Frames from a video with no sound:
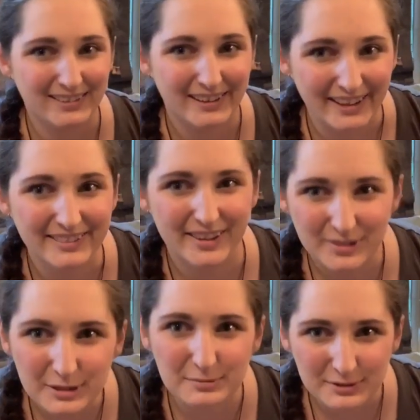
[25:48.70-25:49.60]
hit the
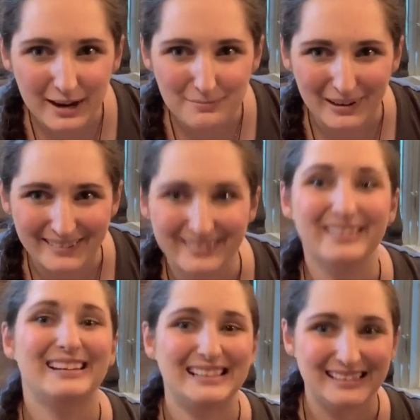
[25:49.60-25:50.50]
subscribe button
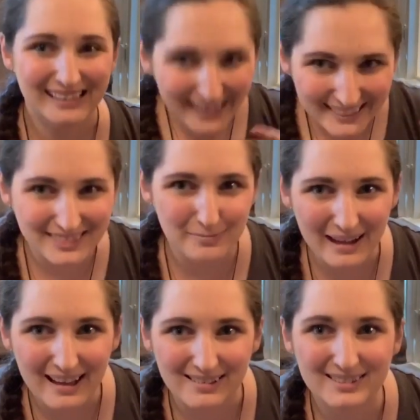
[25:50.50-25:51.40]
and hit the
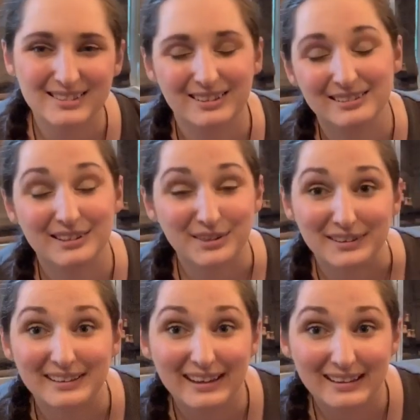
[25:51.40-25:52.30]
bell so you
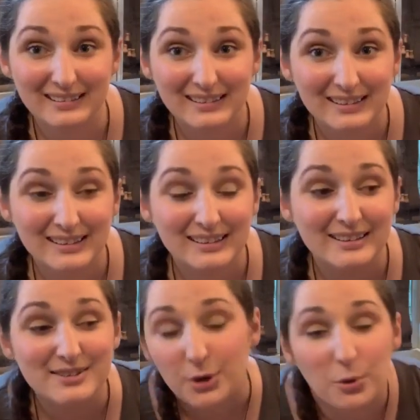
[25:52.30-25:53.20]
can get
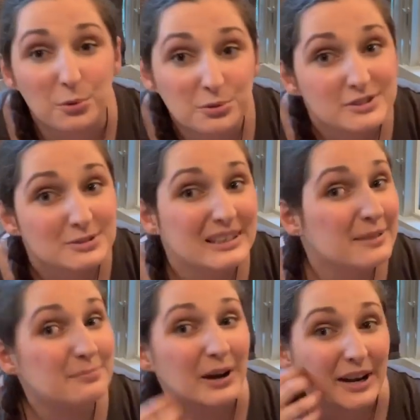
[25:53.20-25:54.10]
told when I
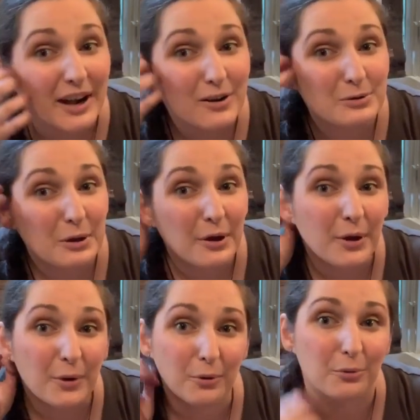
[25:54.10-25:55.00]
put out
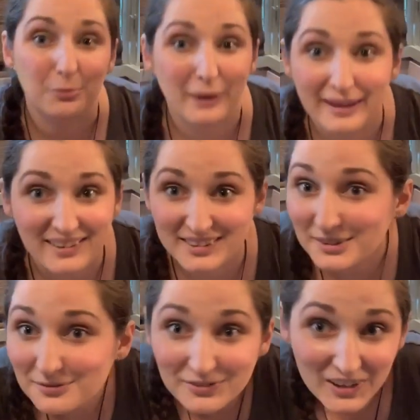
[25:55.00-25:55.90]

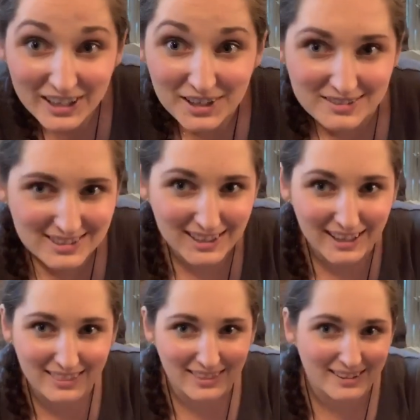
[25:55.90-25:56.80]
random videos
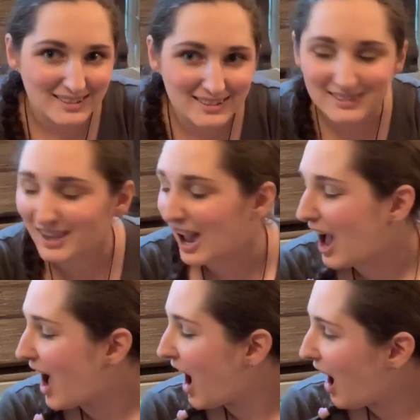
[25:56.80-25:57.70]
like this.
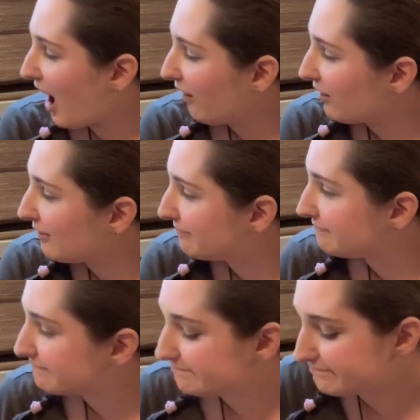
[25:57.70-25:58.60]
Um,
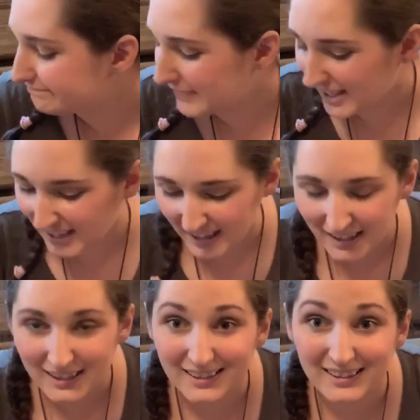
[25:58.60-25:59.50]

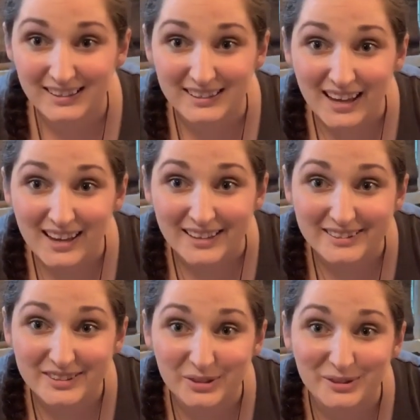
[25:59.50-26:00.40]
yeah,
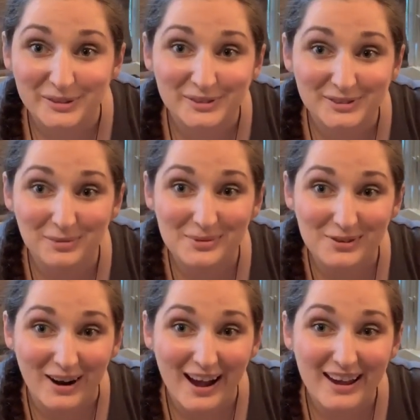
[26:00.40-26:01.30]
so
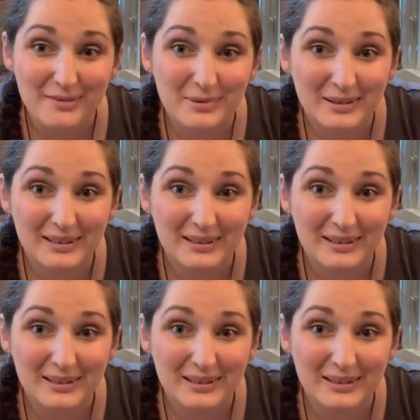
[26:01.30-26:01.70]
subscribe,